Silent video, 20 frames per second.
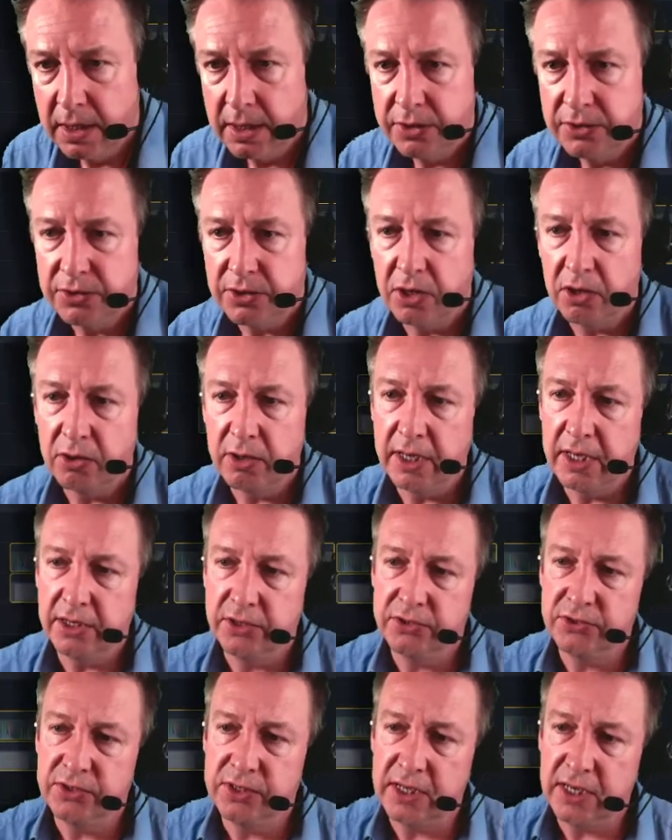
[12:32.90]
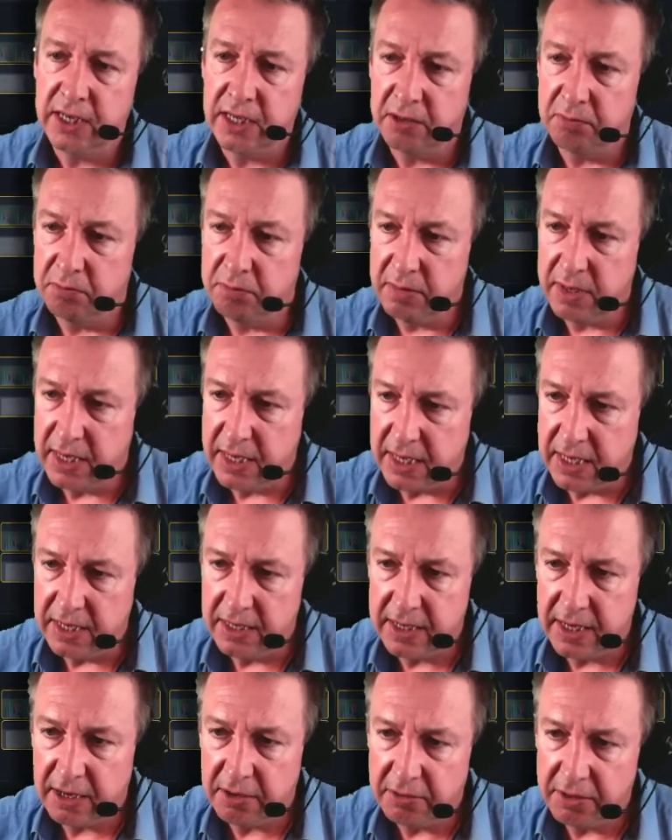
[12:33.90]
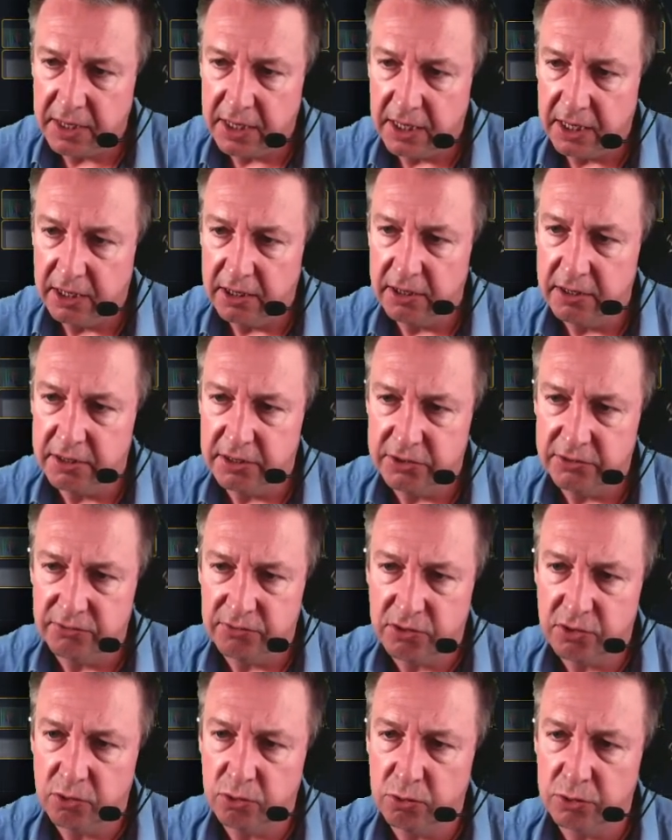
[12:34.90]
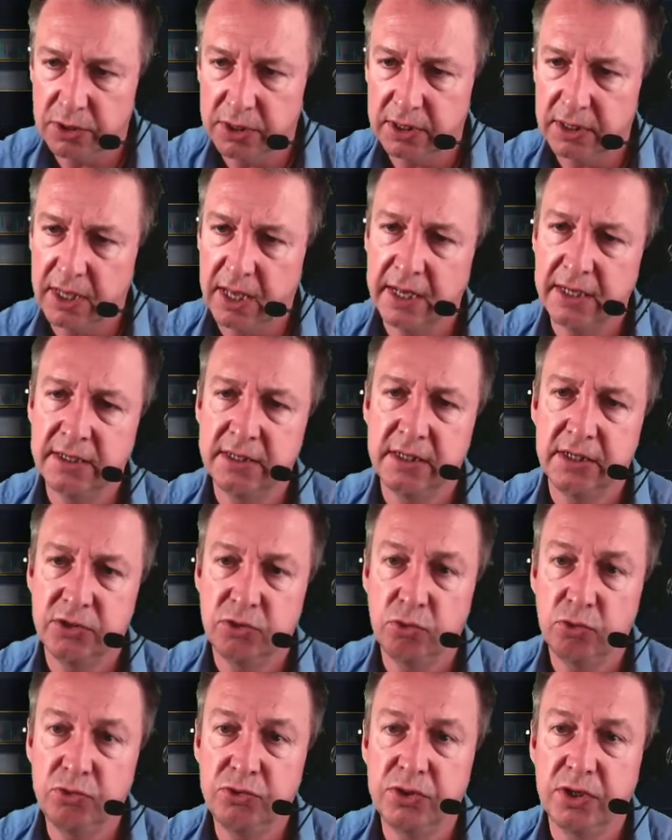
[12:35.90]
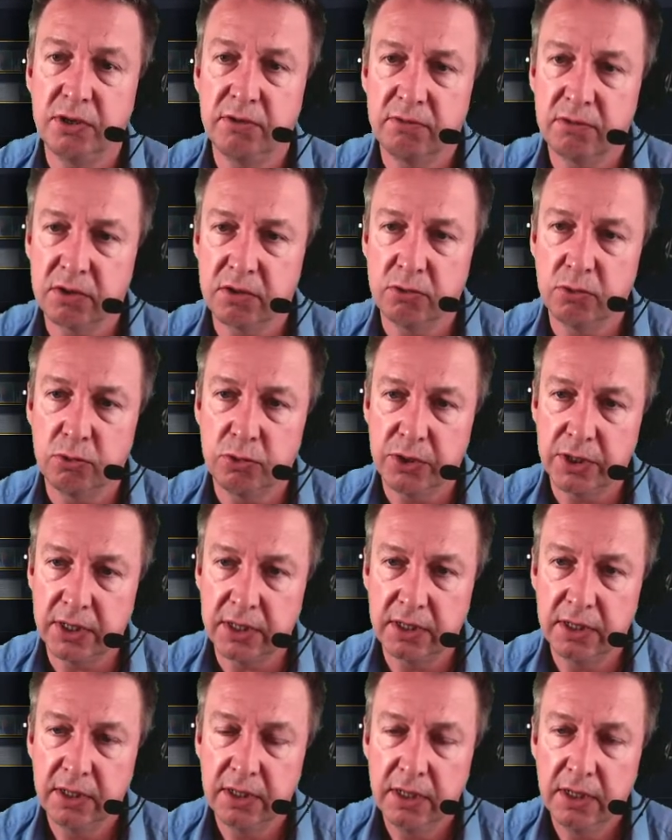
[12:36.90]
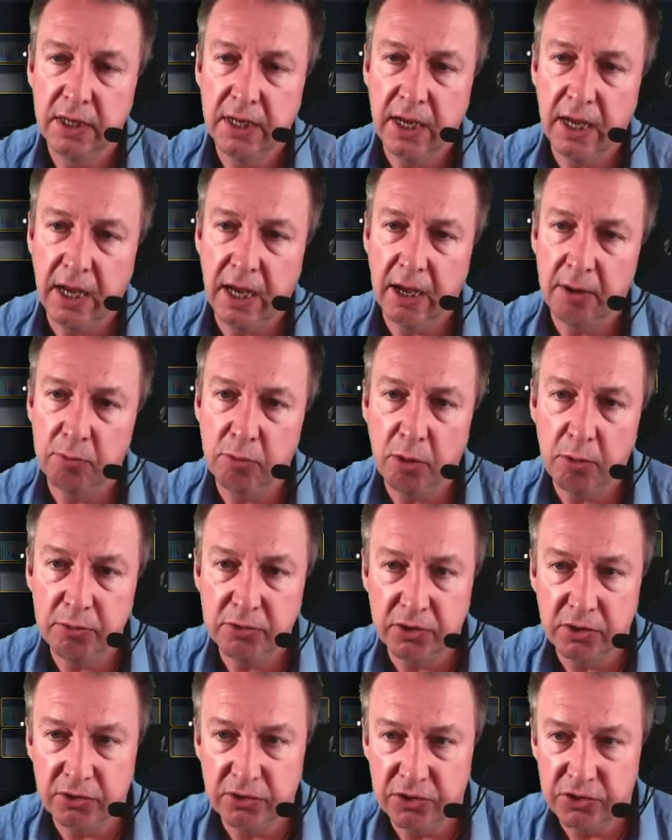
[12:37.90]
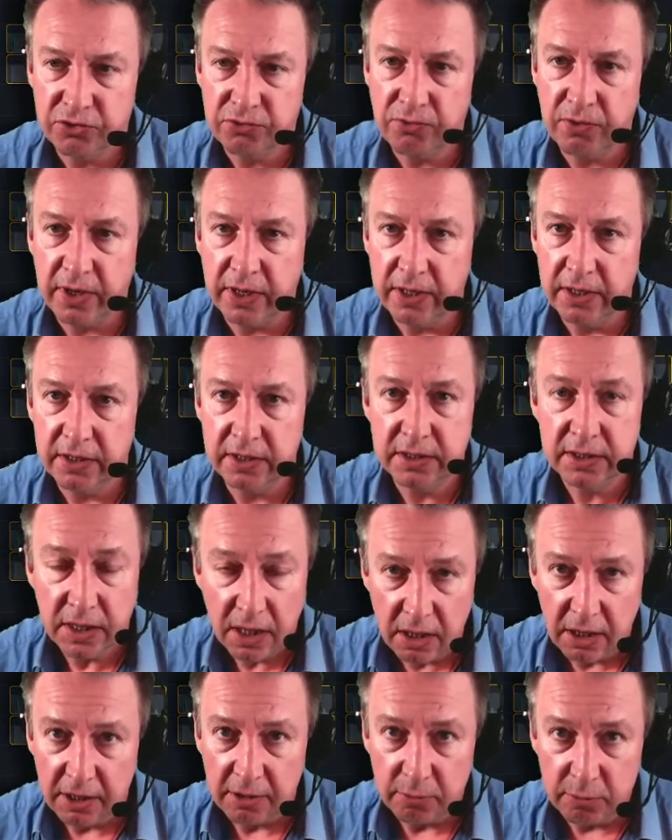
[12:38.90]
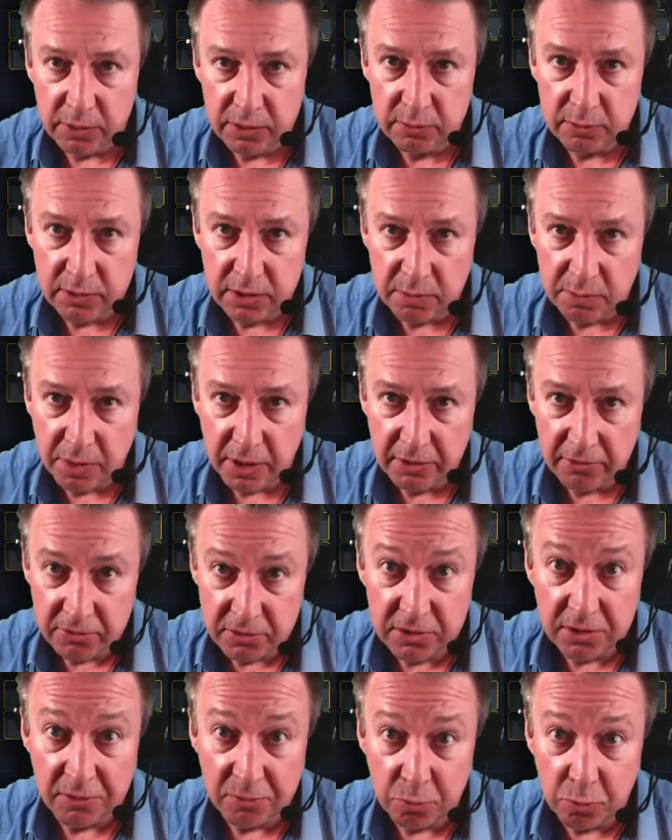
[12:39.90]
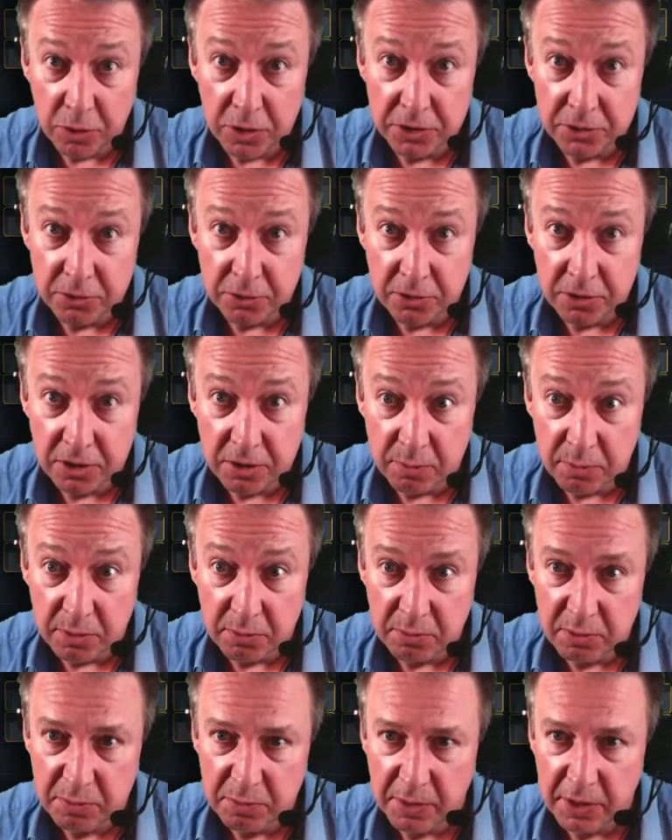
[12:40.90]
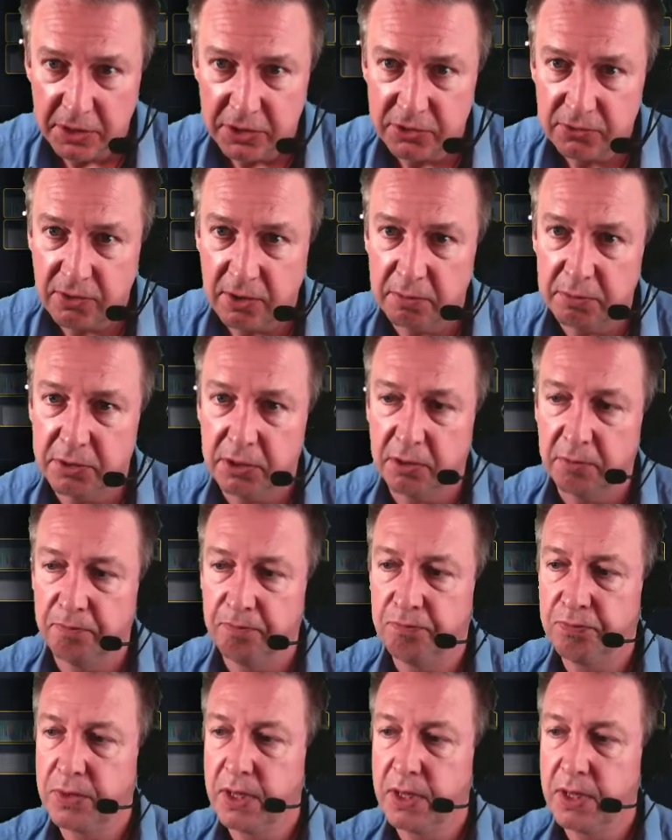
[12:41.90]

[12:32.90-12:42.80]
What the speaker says: So it's seeing me down here, and it's recording that, and it's also recording what was on the screen at the time, which was a Microsoft Word document with my script on.